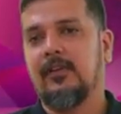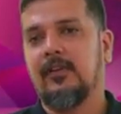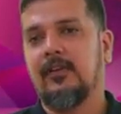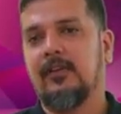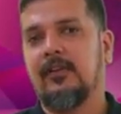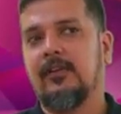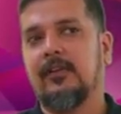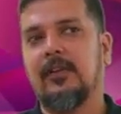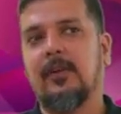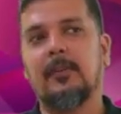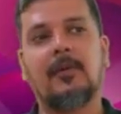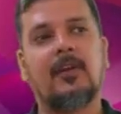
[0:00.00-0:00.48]

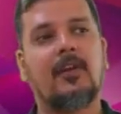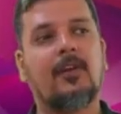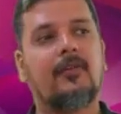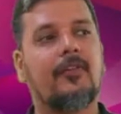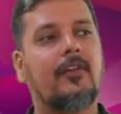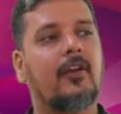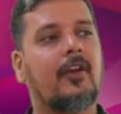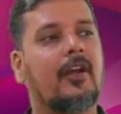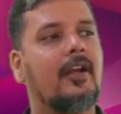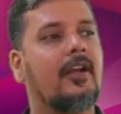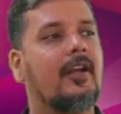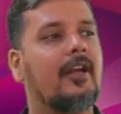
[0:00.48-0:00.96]
Summary of
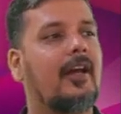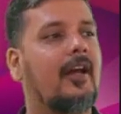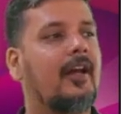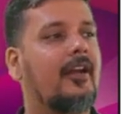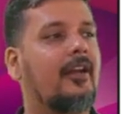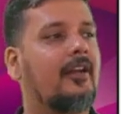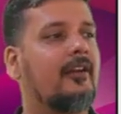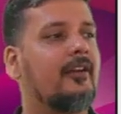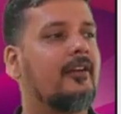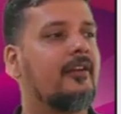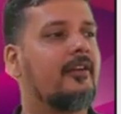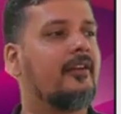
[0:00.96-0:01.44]
your
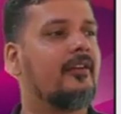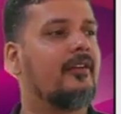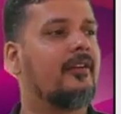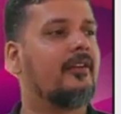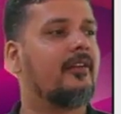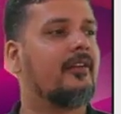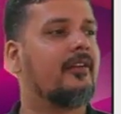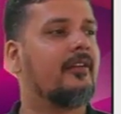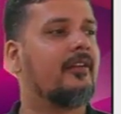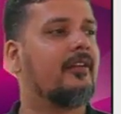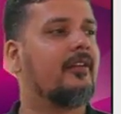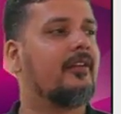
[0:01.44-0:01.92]
entire
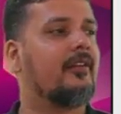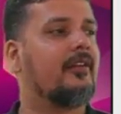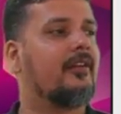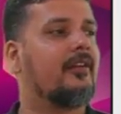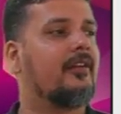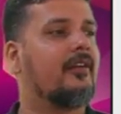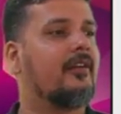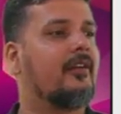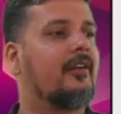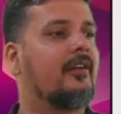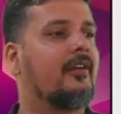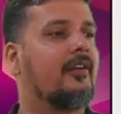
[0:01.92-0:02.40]

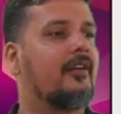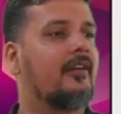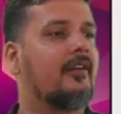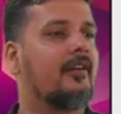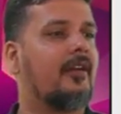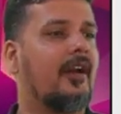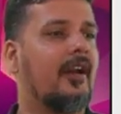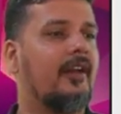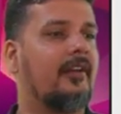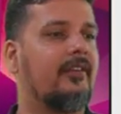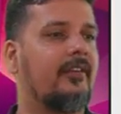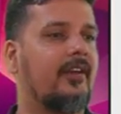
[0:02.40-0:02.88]

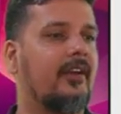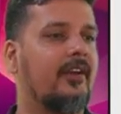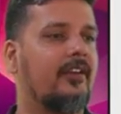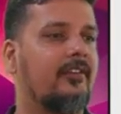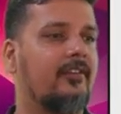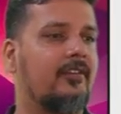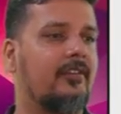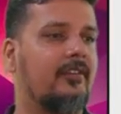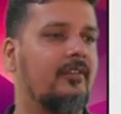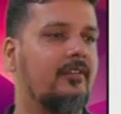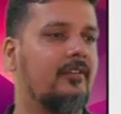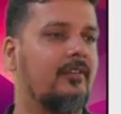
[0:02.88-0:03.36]

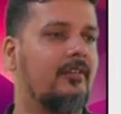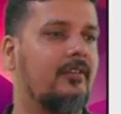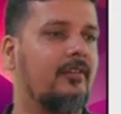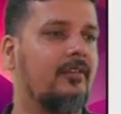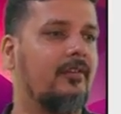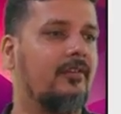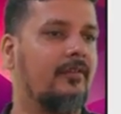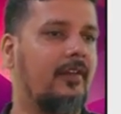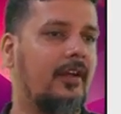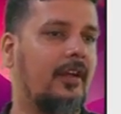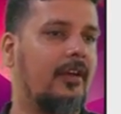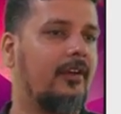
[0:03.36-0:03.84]
transaction
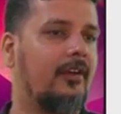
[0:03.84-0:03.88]
value.